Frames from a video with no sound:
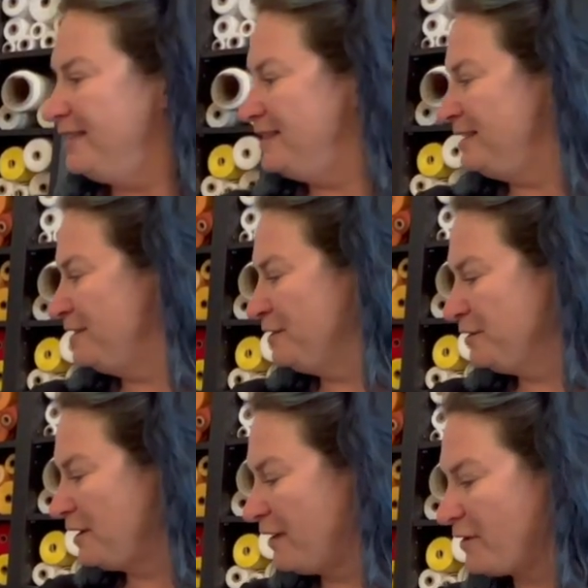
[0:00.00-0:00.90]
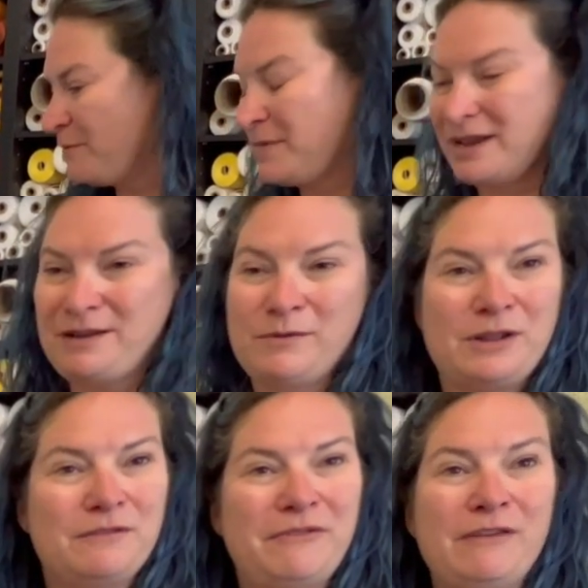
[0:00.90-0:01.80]
then here, I've got one of
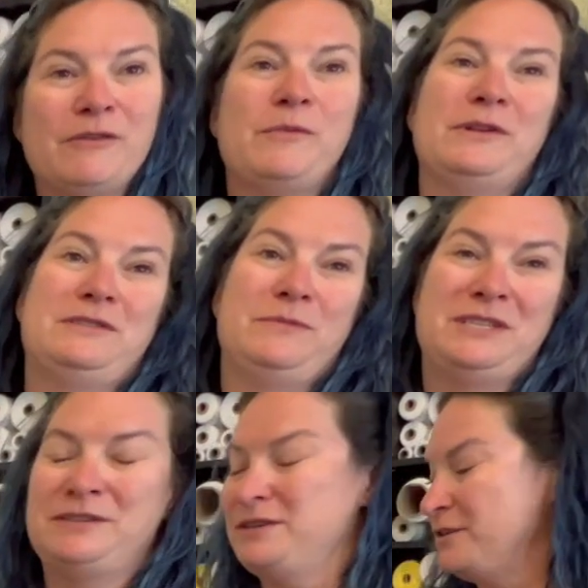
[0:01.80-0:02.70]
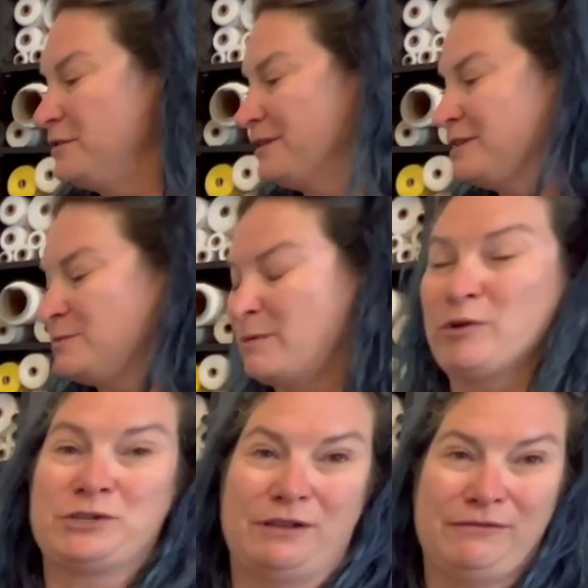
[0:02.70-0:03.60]
the favorite parts of my studio is my
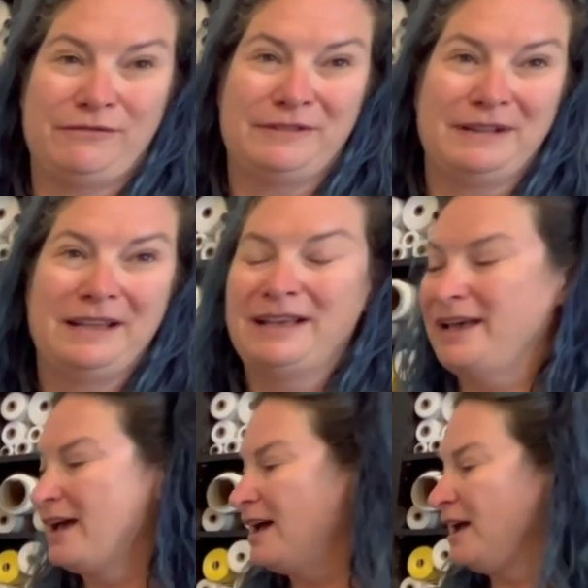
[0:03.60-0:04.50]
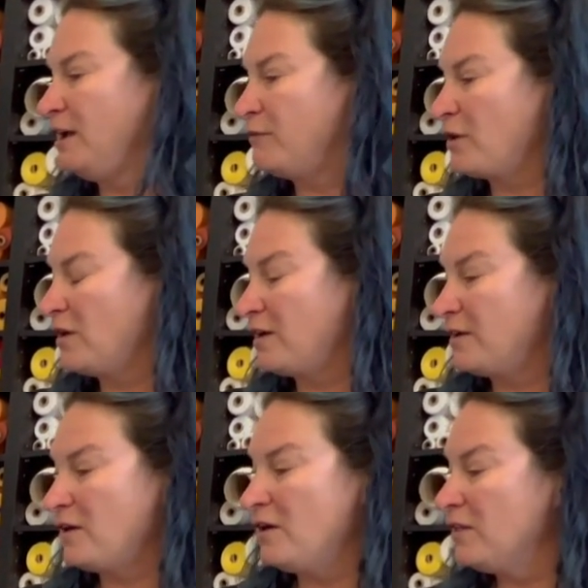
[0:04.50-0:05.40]
bookshelf. I've
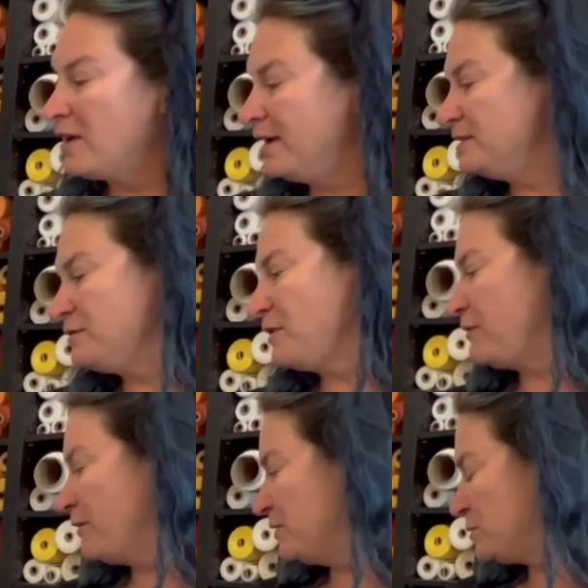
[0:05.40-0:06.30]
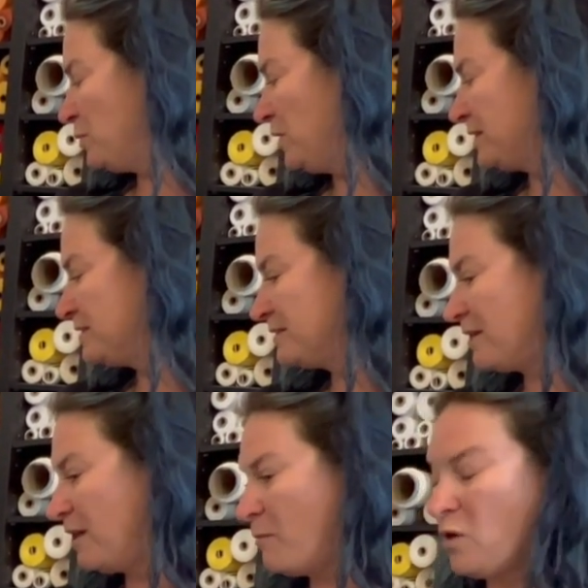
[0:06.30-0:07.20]
got all kinds of reference books.
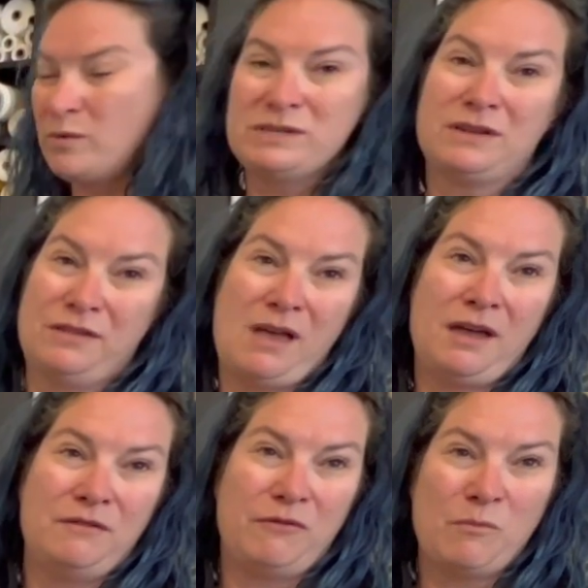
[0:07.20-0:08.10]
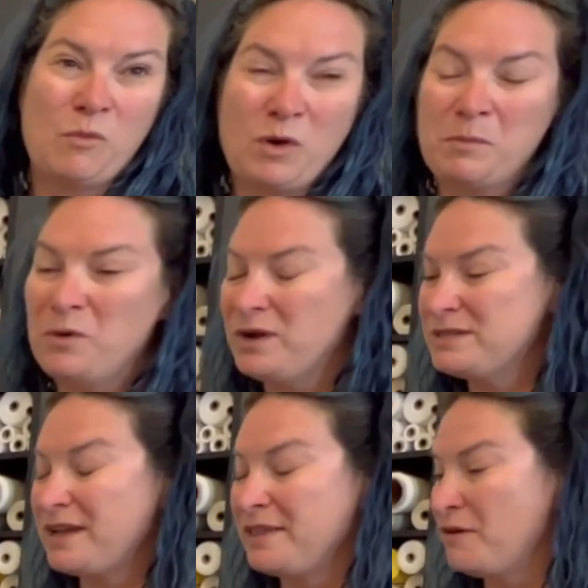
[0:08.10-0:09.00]
I'm always on the hunt for more books.
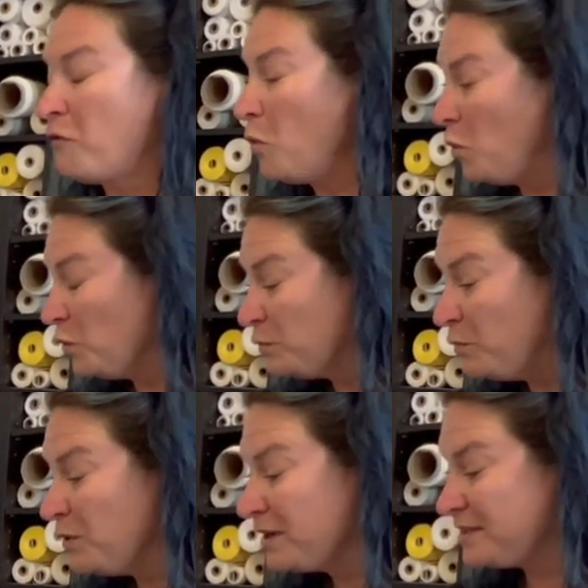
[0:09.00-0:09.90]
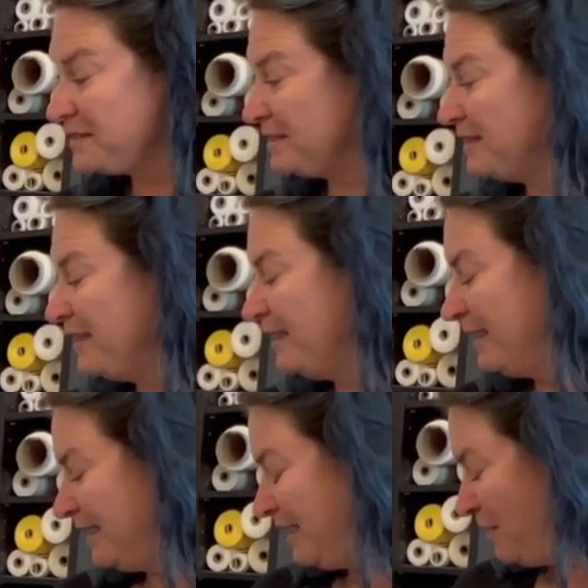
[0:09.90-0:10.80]
I love old books.
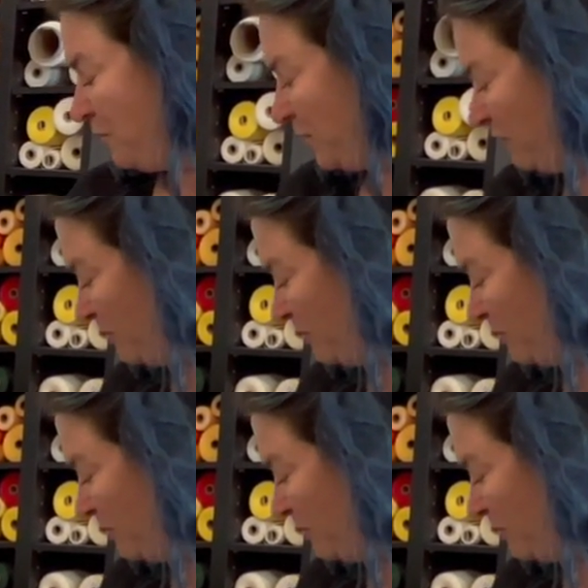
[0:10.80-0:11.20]
One of